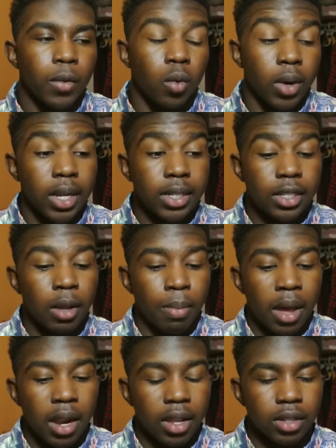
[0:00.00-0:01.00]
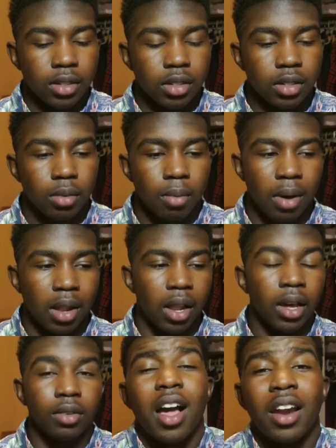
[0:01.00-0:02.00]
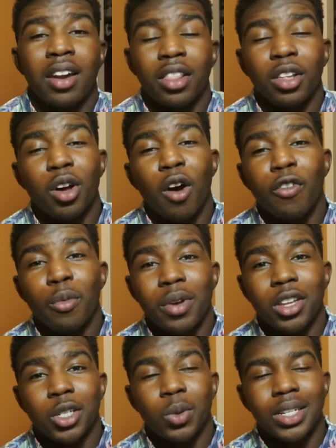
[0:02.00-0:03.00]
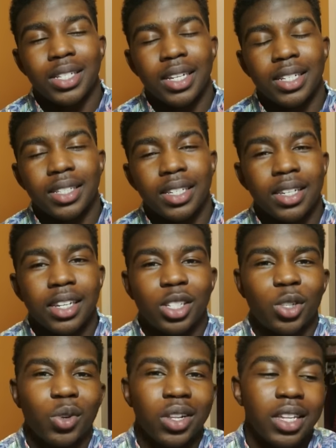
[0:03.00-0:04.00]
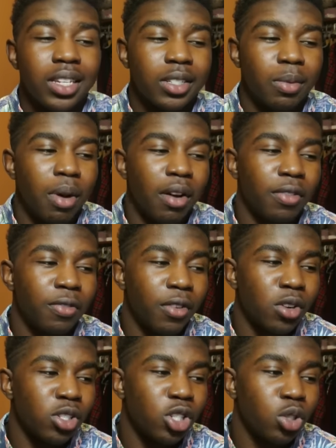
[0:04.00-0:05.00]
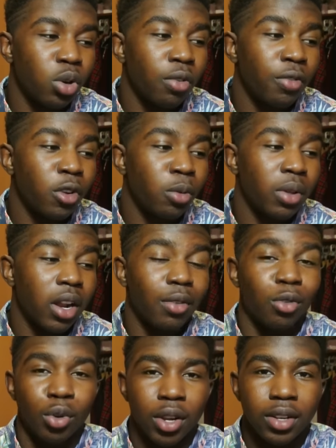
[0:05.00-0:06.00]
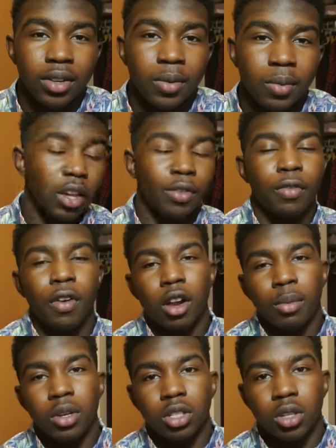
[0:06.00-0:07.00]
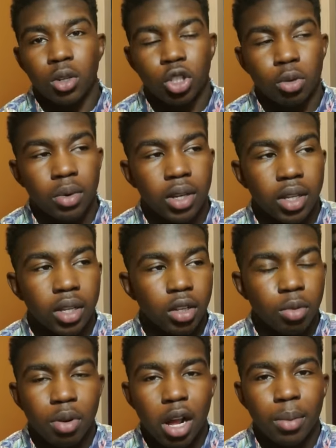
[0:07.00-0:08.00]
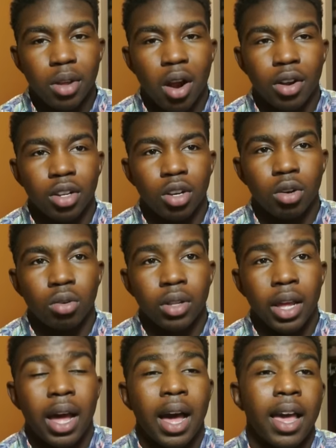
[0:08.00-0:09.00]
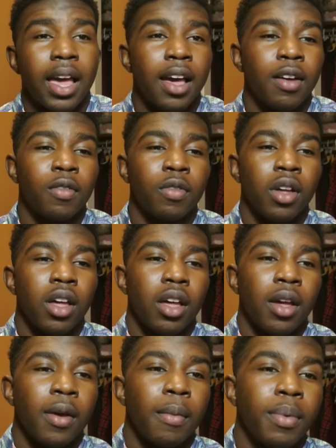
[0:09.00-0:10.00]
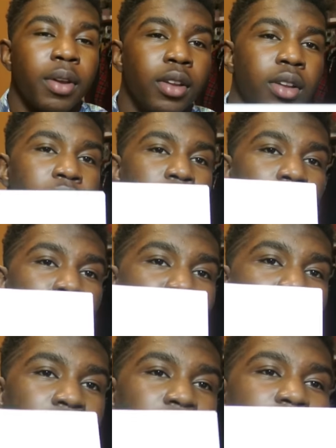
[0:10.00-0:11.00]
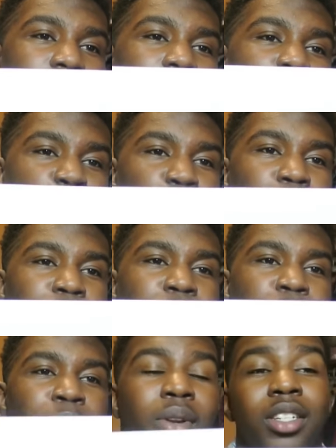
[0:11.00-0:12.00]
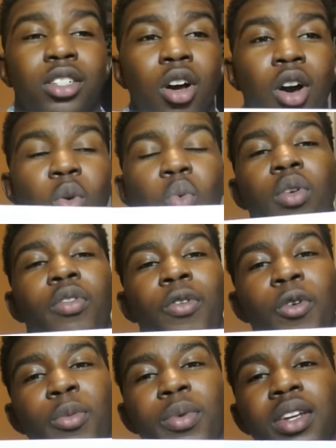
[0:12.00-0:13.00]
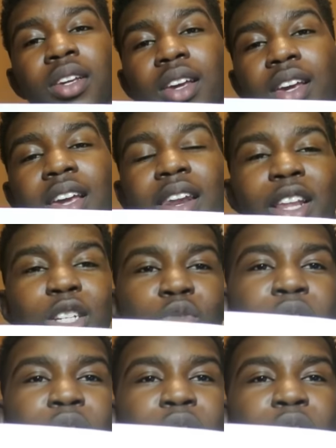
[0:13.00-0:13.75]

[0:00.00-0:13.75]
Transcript: ways to balance my life. Another goal for me in 2016 is to release my first short film that I've written. If you follow me on social media, you probably already know that I have been writing a short film, and it's called One For Me, and it's